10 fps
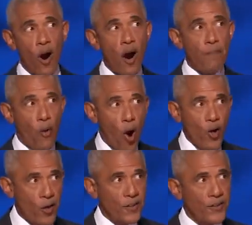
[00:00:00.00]
our
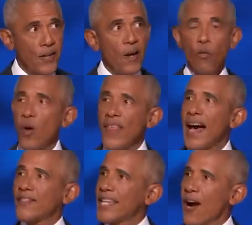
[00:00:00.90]
borders
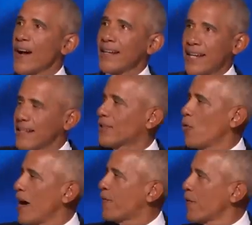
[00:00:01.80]
without tearing kids
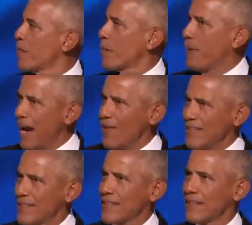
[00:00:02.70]
away from their
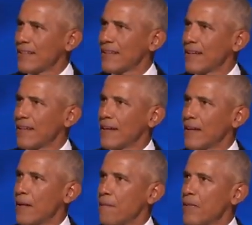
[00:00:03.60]
parents.
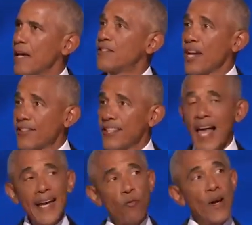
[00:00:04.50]
Just
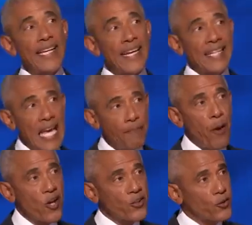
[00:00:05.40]
like we can keep
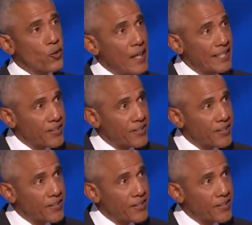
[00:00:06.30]
our streets